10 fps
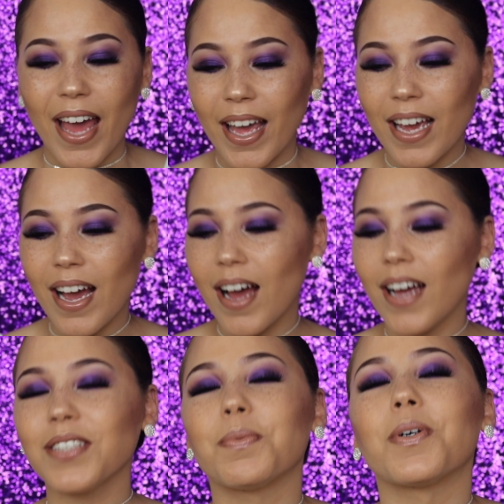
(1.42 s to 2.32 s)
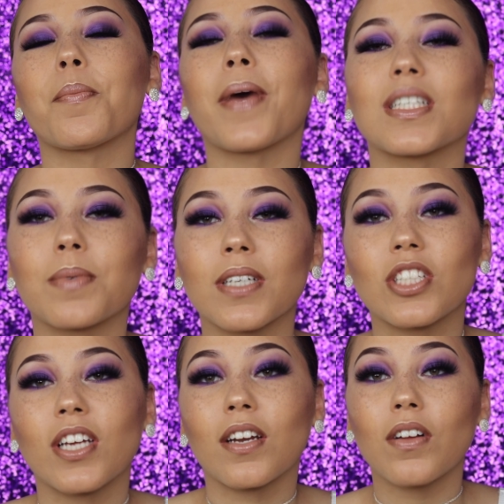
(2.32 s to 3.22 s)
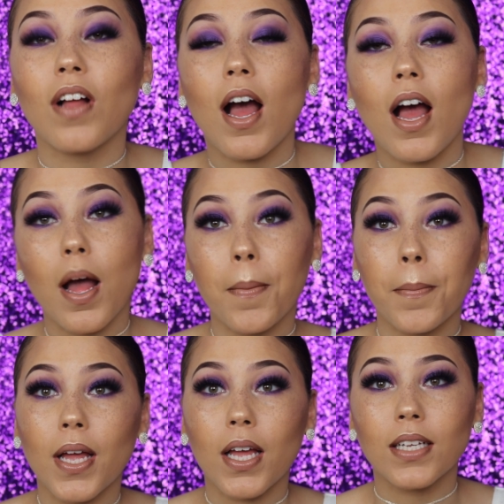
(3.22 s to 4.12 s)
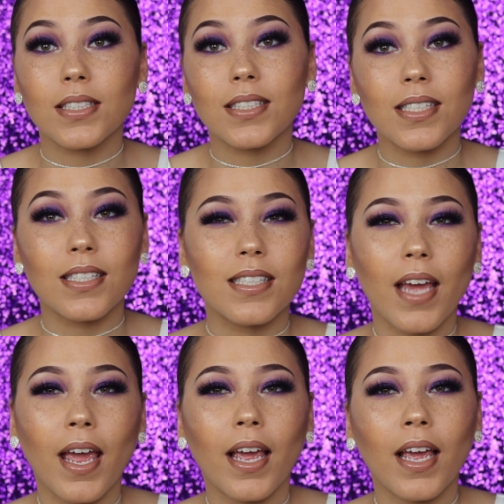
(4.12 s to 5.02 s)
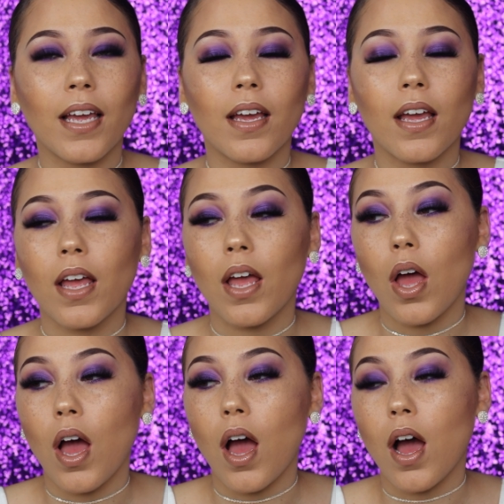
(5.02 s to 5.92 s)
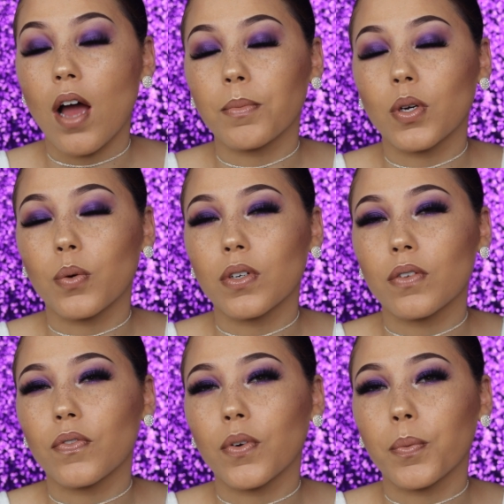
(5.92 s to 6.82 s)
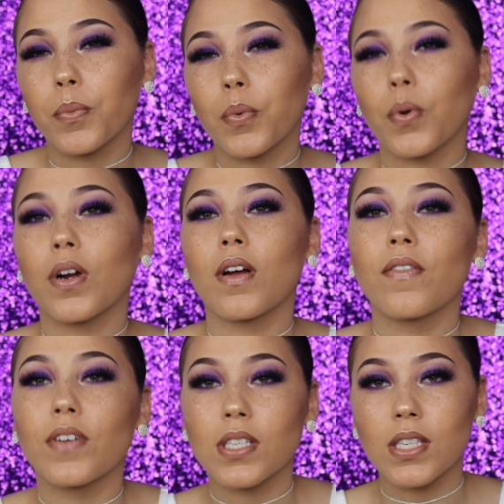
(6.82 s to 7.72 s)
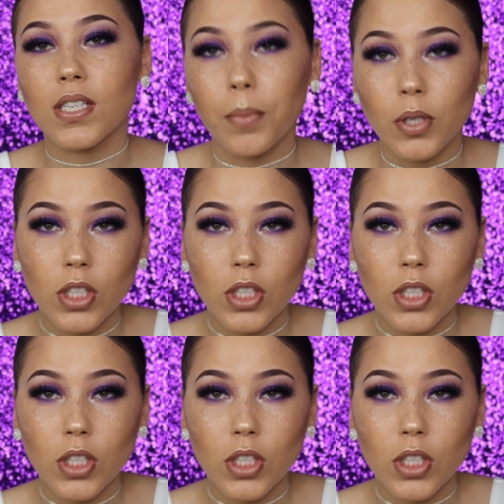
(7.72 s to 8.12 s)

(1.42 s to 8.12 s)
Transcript: Hey guys, welcome back to my channel. Today I'm going for more of a summer